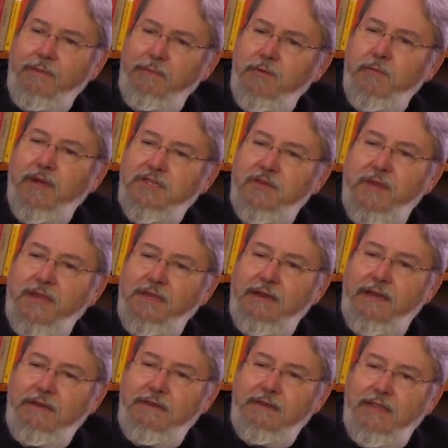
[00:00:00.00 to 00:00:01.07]
You must have
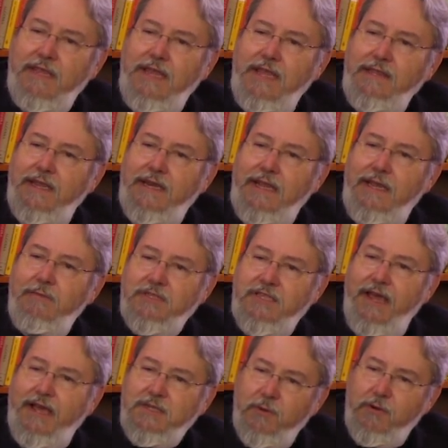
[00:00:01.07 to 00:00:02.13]
been thinking that he was
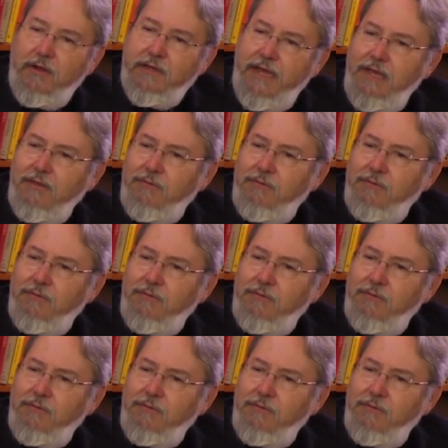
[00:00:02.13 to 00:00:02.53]
the expert on K